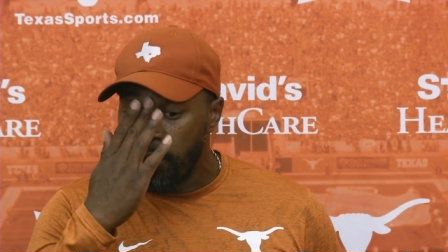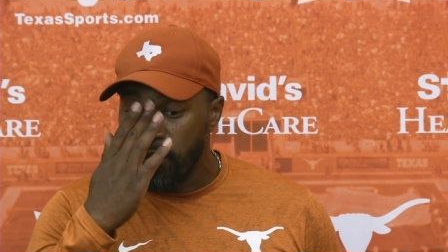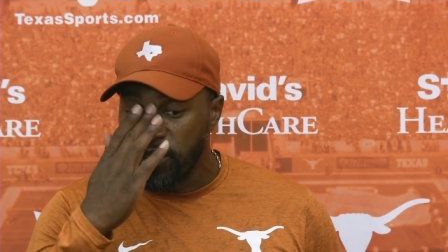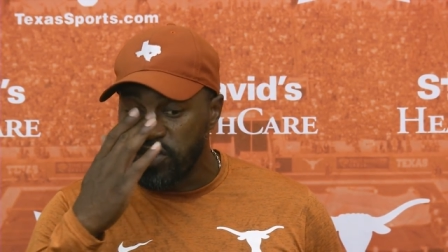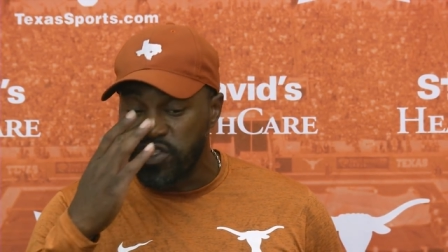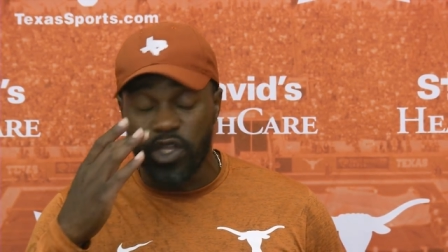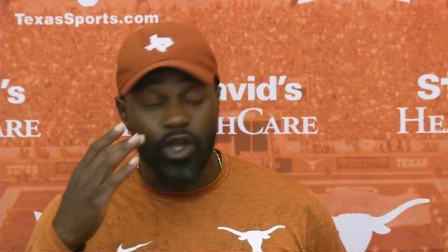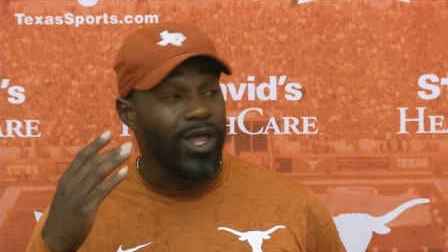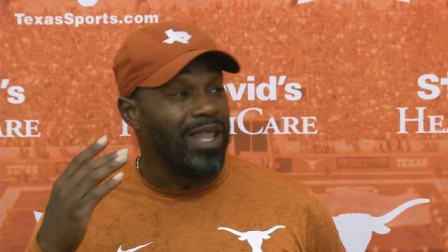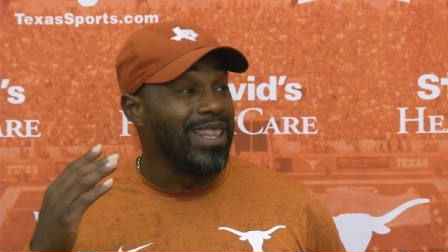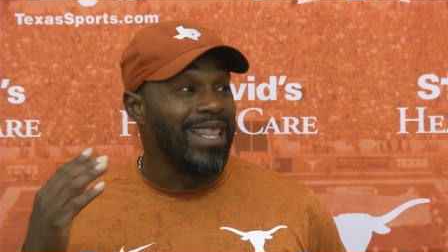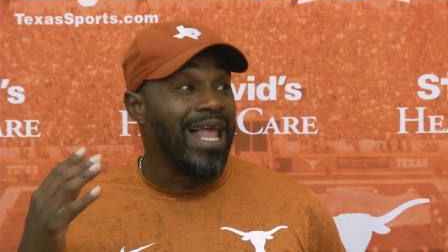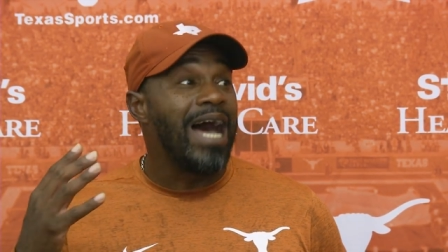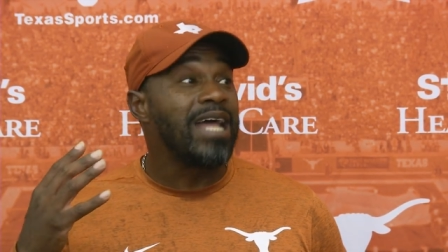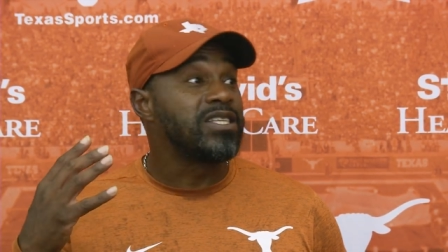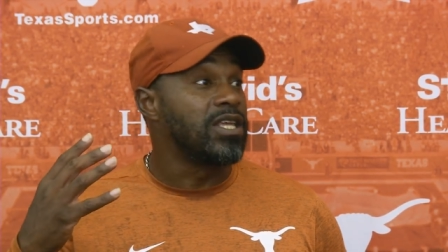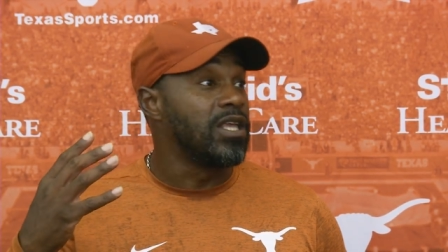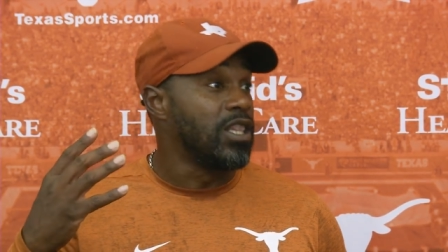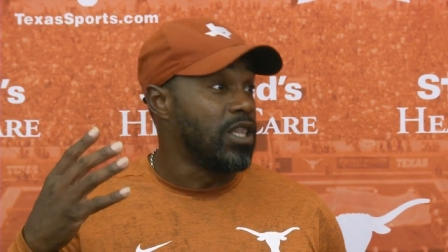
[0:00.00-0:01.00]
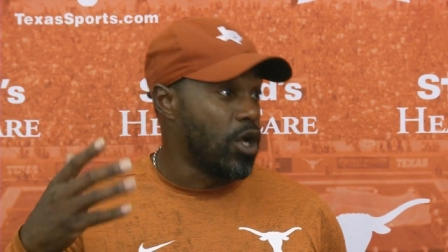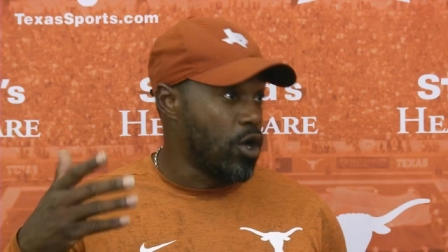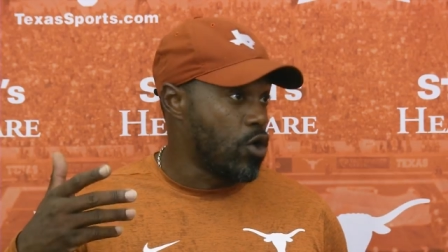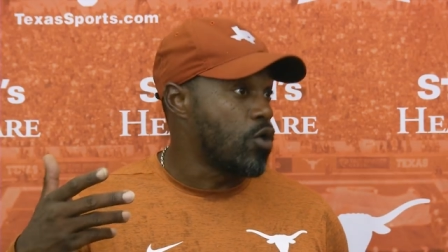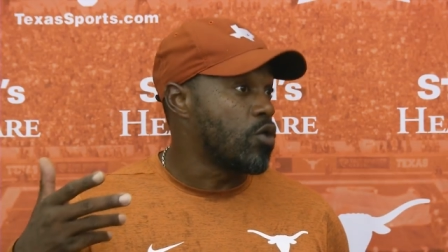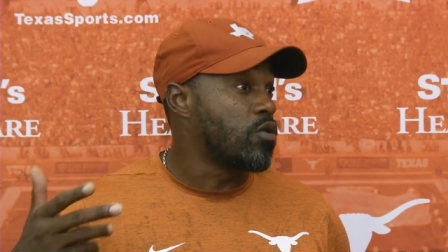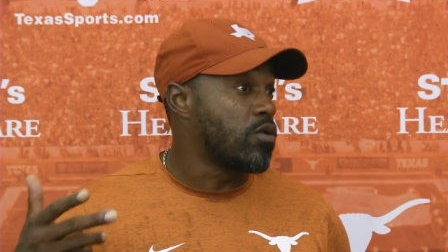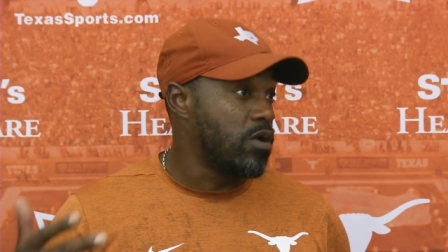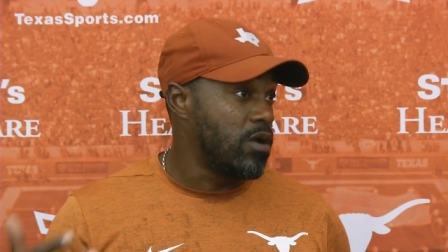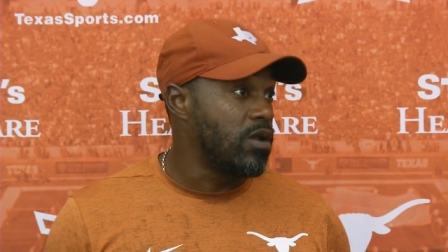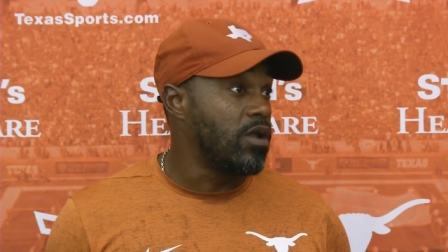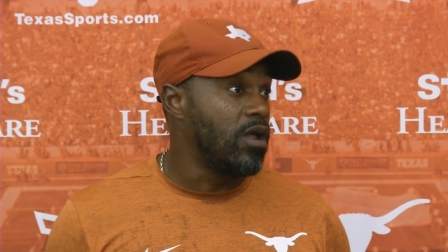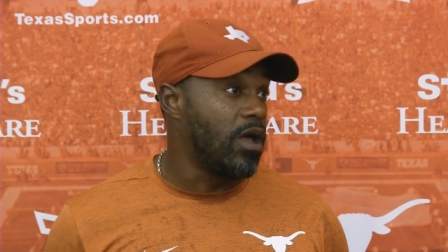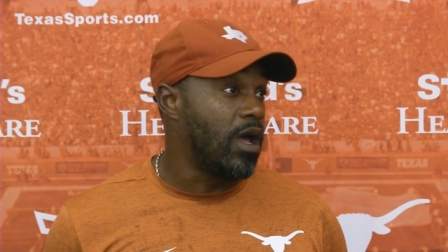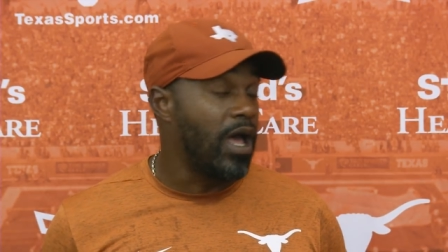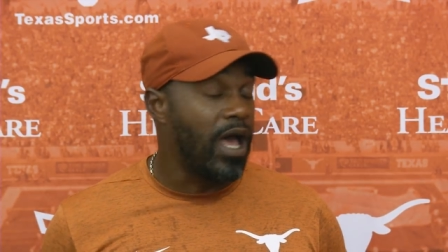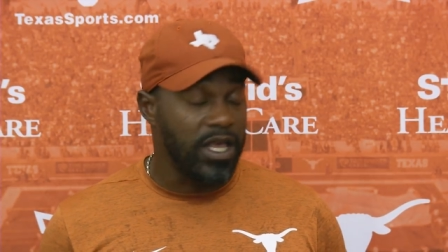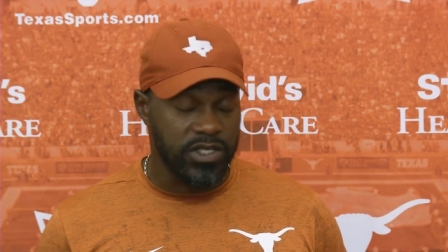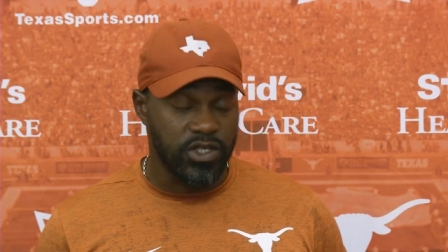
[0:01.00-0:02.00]
it's still a lot to learn.
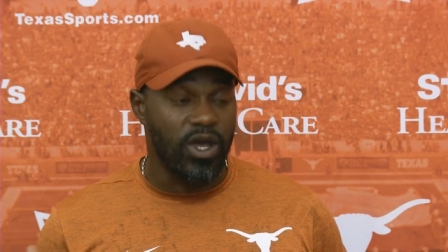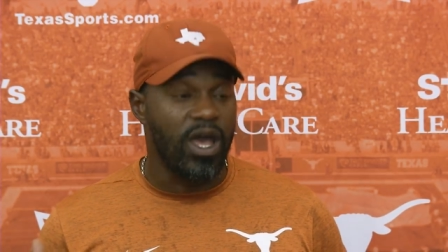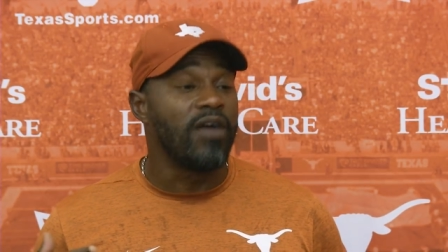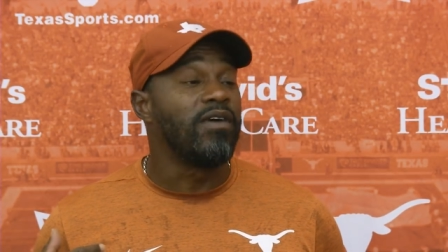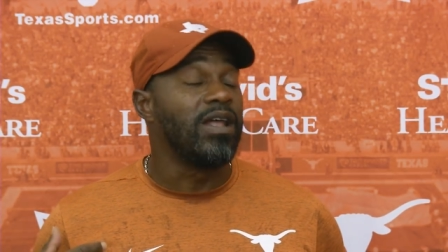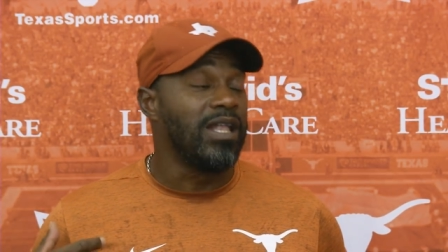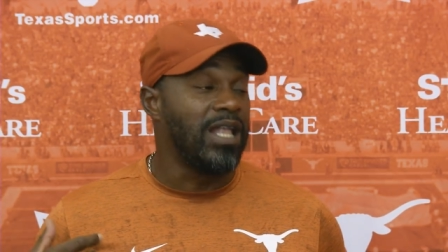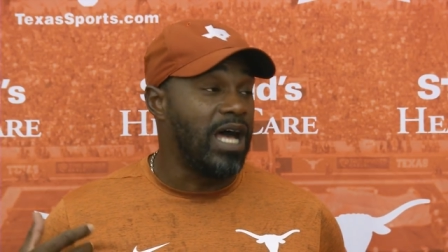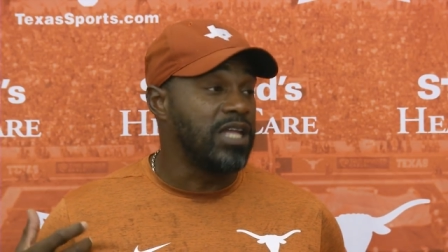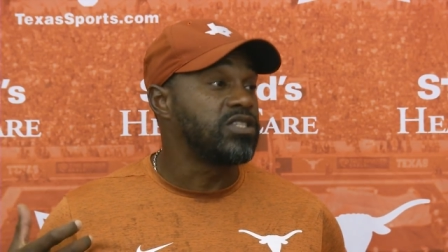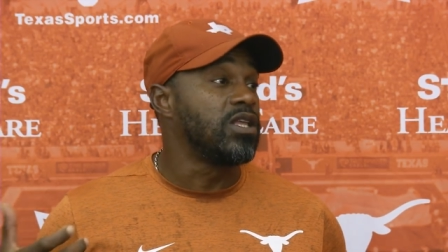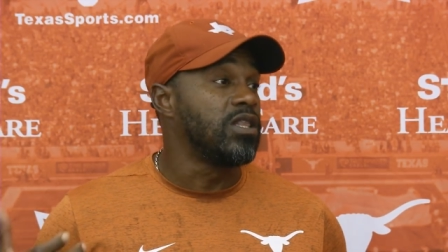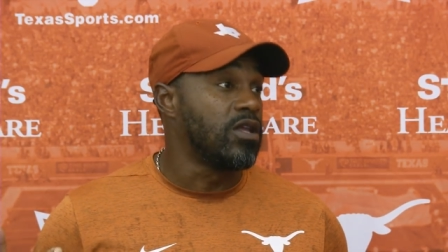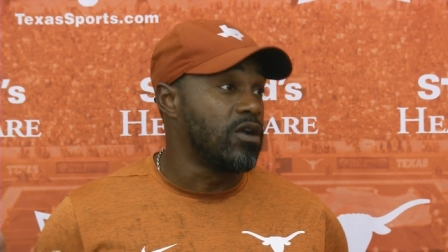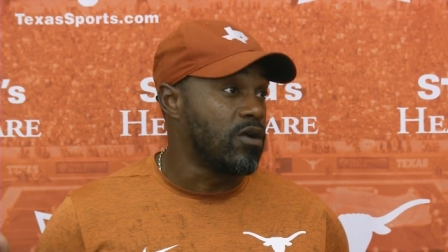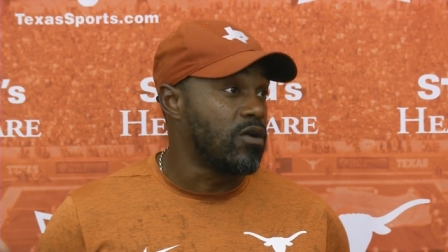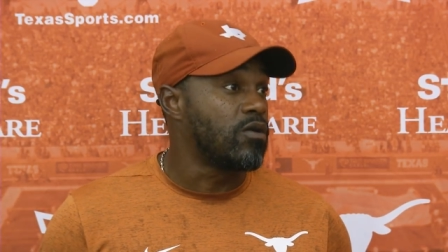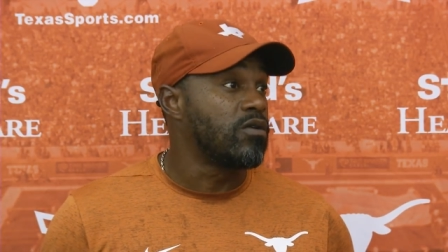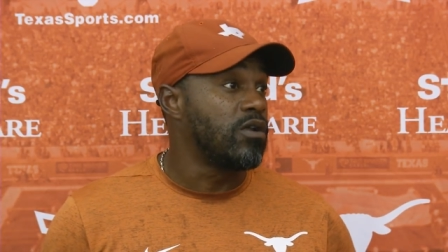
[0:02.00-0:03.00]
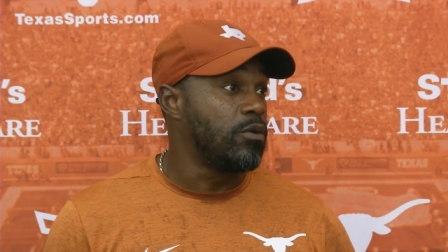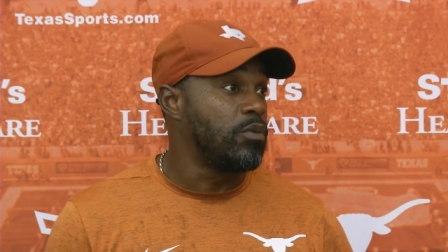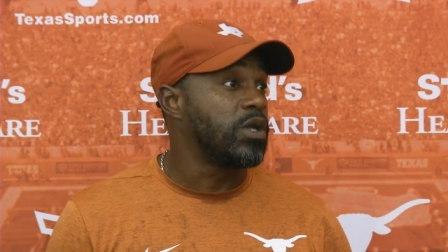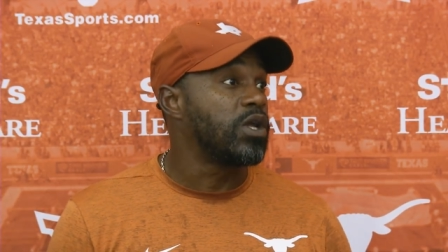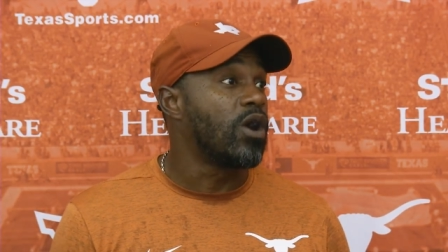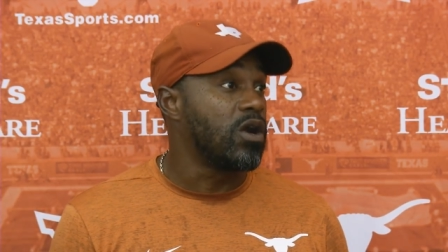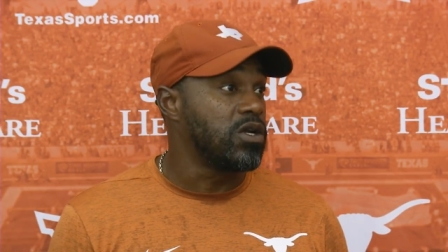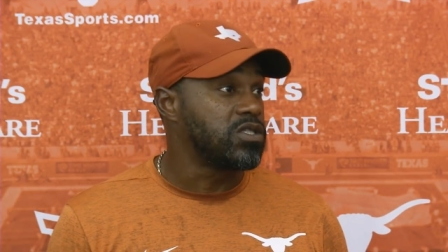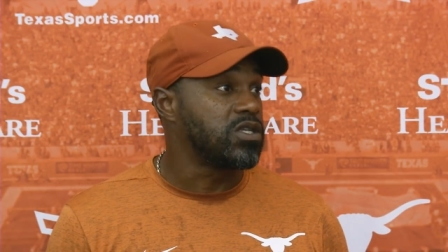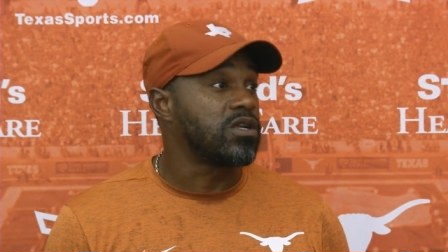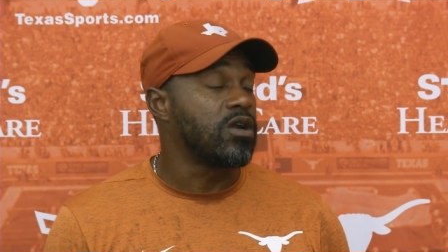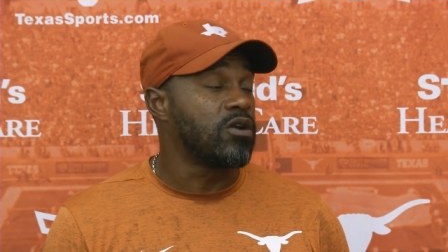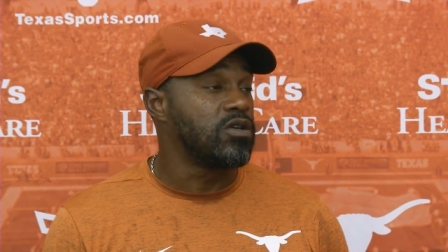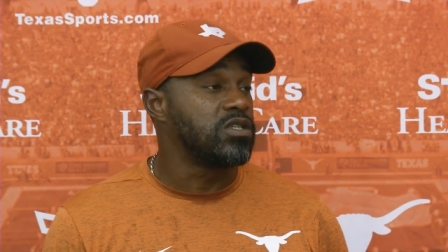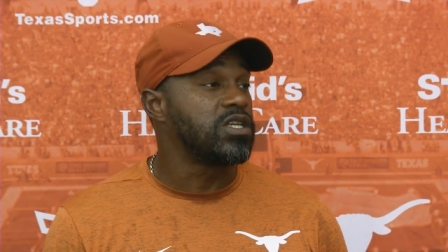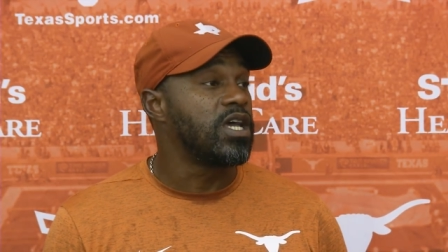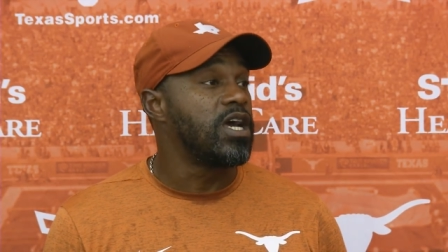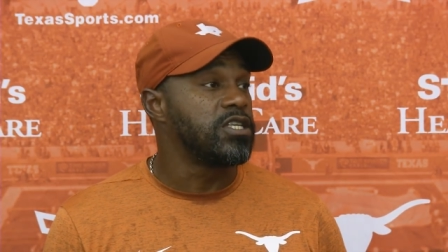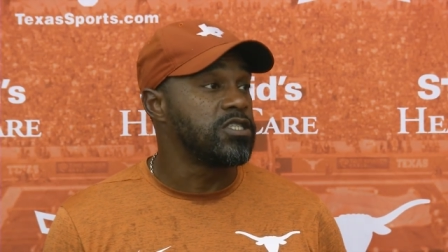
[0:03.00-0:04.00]
I still have a lot to learn in regards to
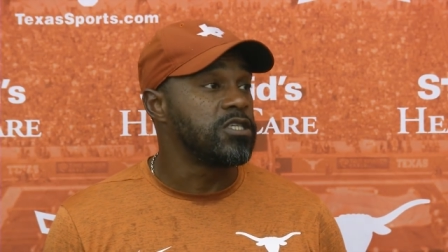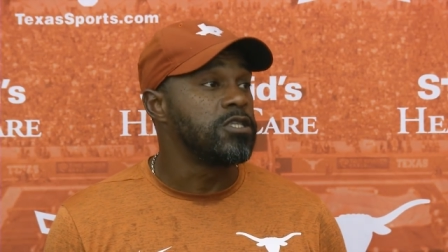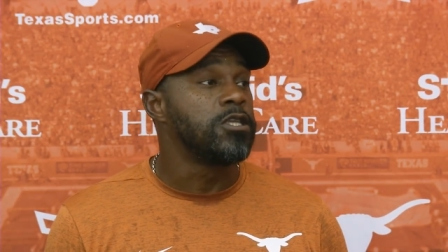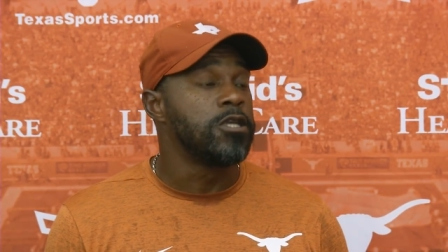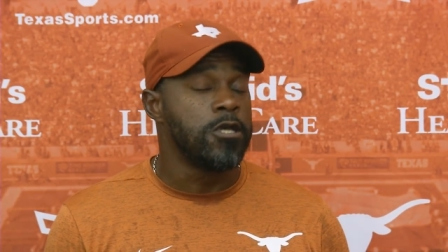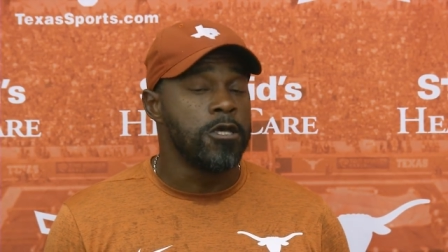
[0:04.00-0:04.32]
Kurt Johnson.